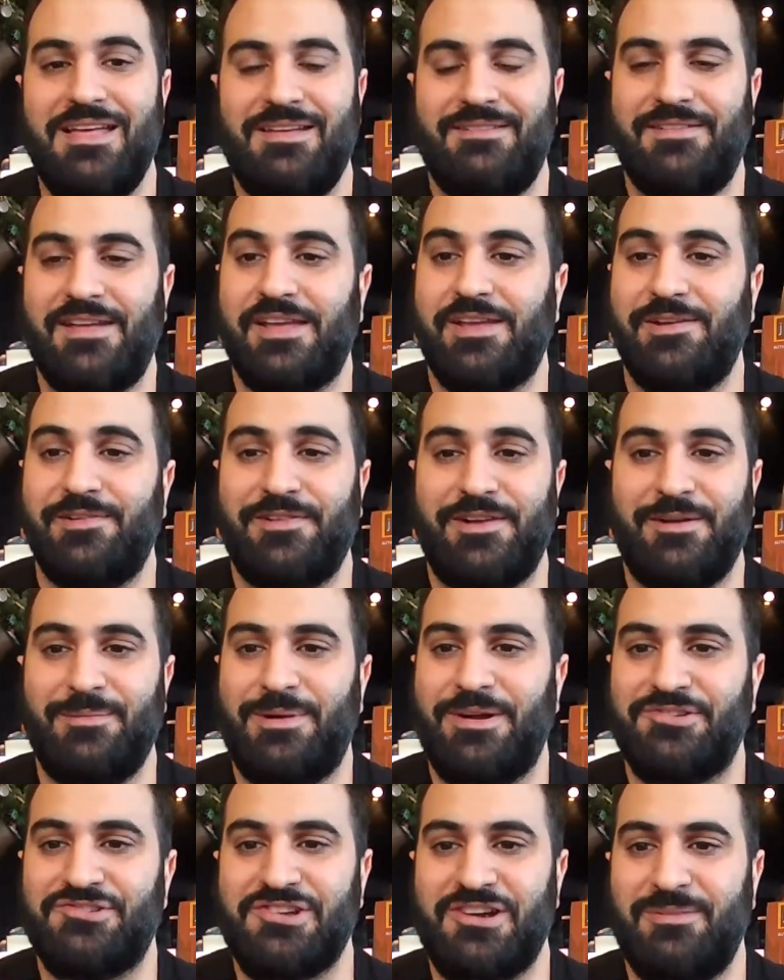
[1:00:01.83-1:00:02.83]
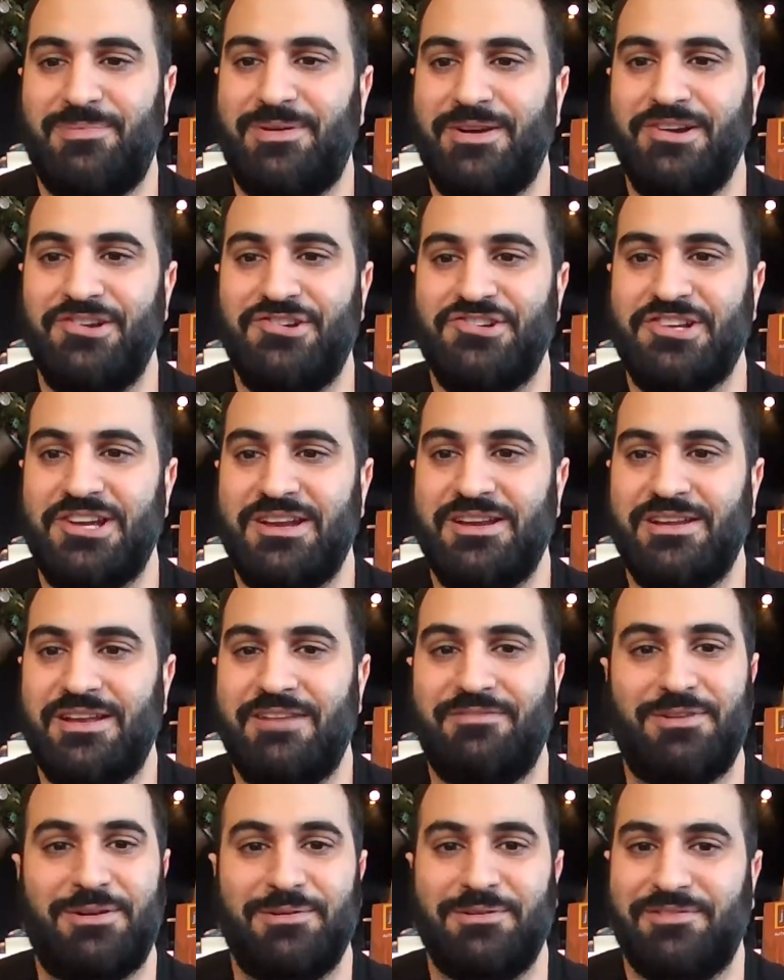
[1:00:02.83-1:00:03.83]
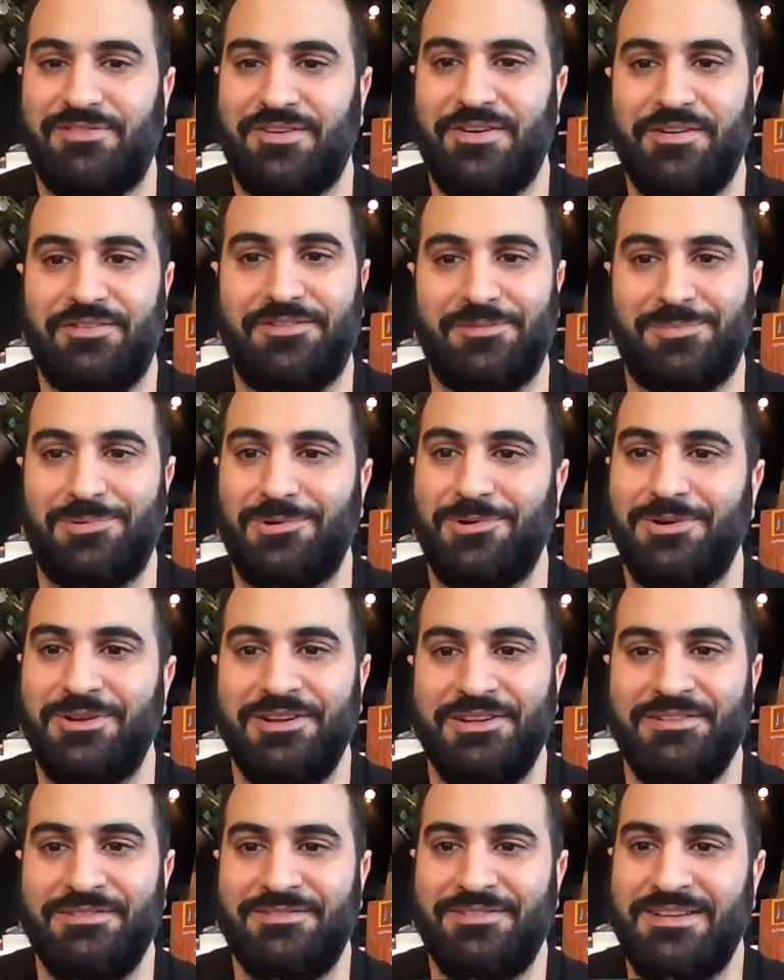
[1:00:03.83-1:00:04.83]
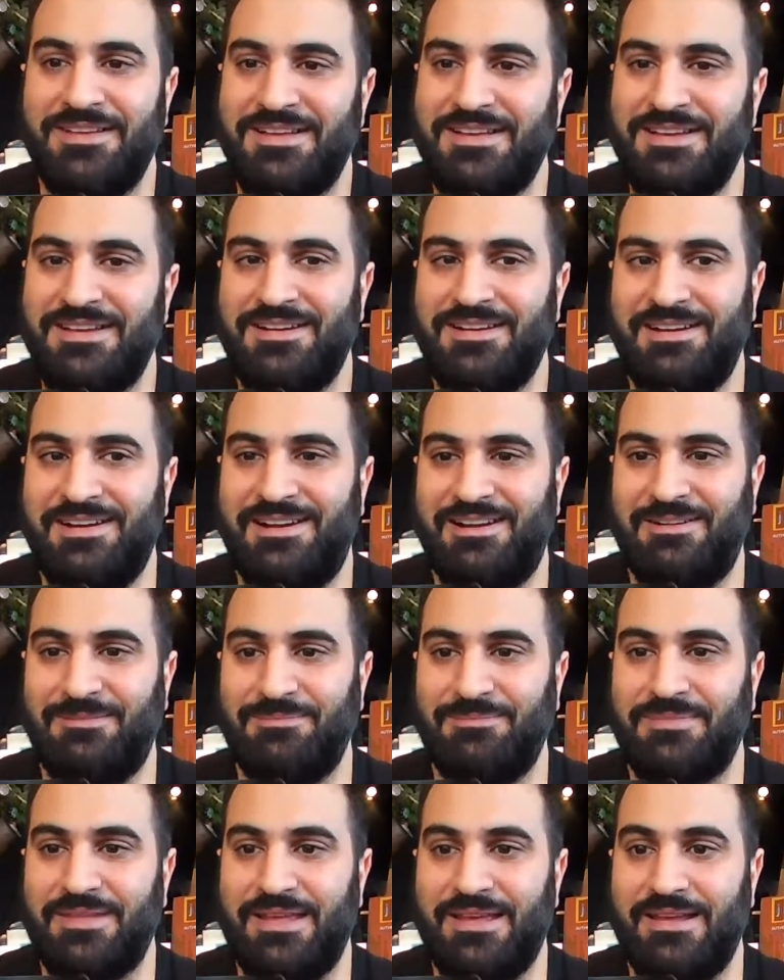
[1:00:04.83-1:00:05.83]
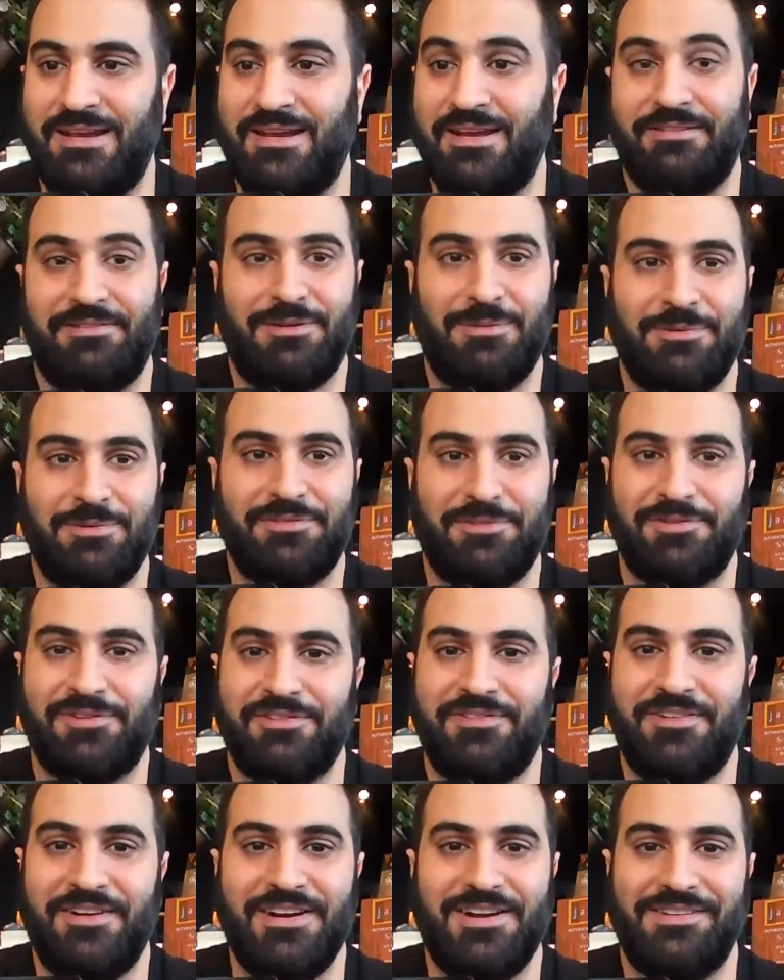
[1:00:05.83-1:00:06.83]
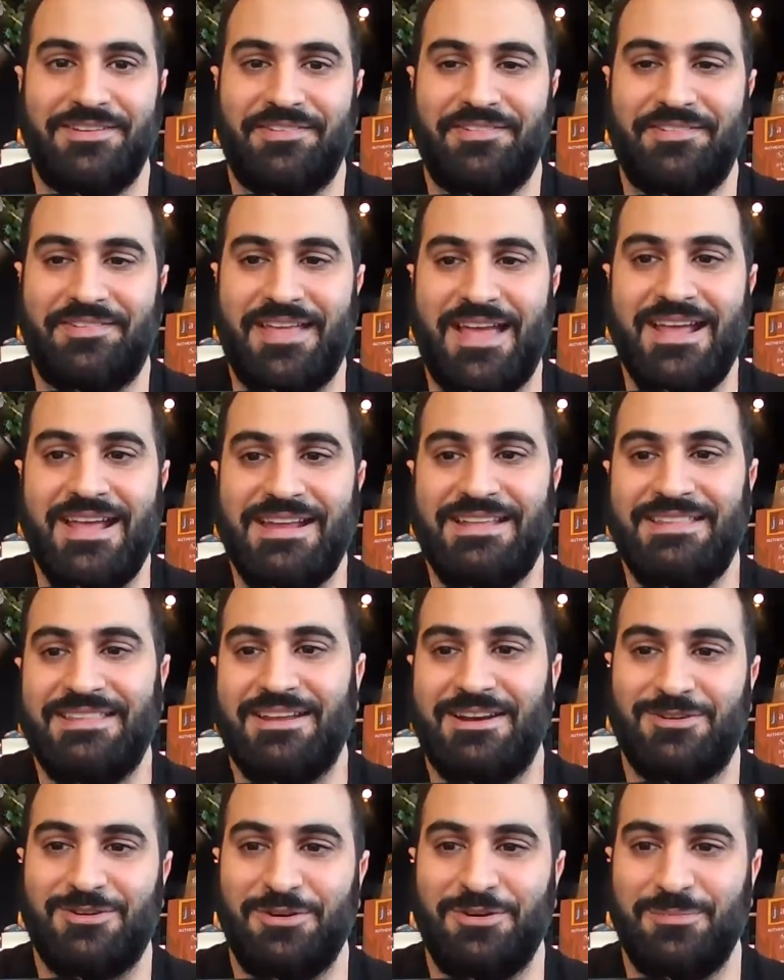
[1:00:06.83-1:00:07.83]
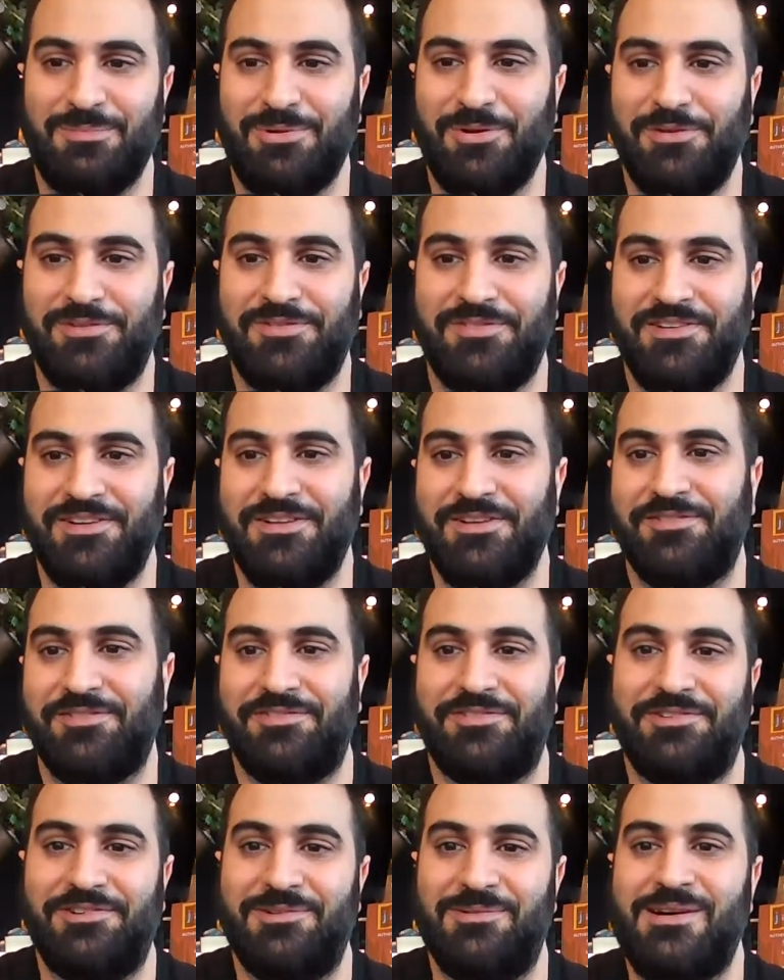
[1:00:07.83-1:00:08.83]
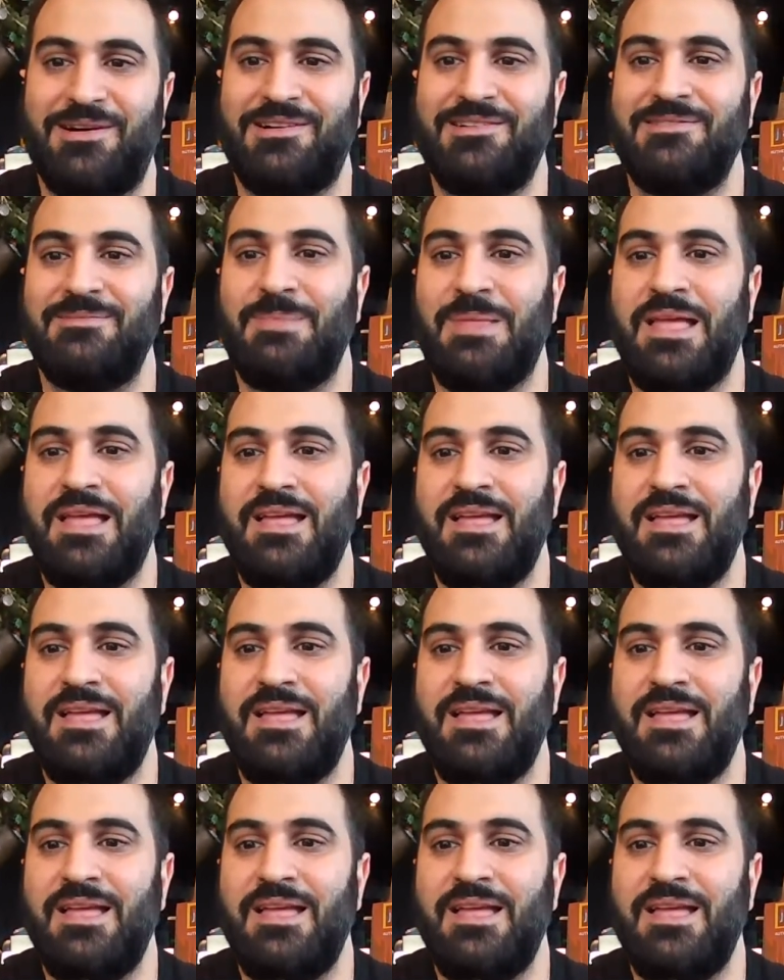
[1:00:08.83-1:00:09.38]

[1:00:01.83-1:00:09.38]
Thank you very much. I appreciate it. Everyone was very supportive. And everyone was also very understanding that I couldn't post videos for a while.